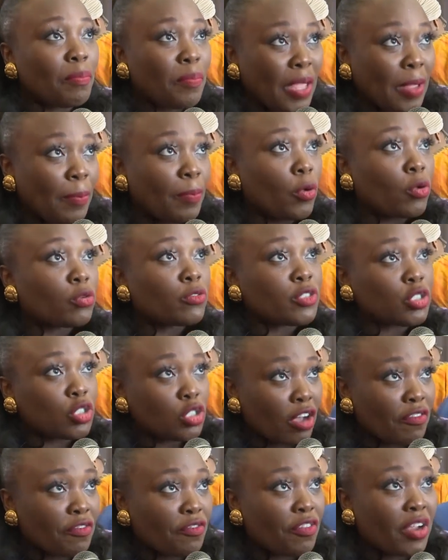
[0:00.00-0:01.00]
people
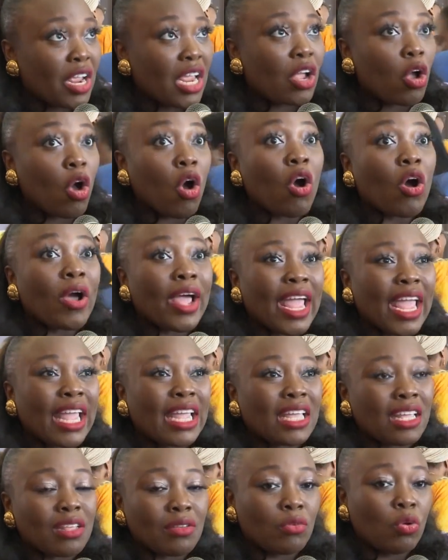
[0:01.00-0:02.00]
suffering or
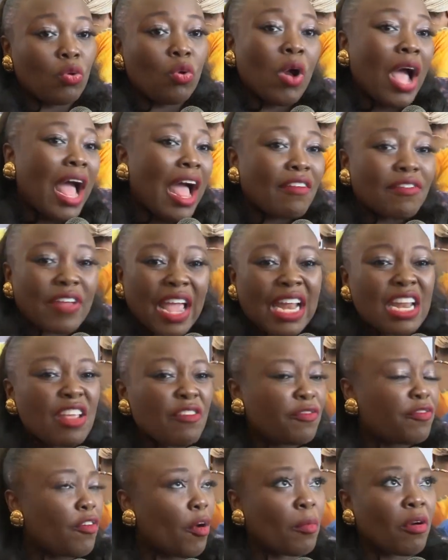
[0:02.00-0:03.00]
who have any
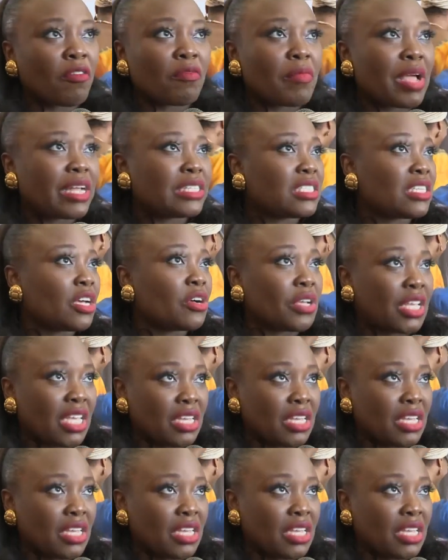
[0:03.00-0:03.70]
form of mental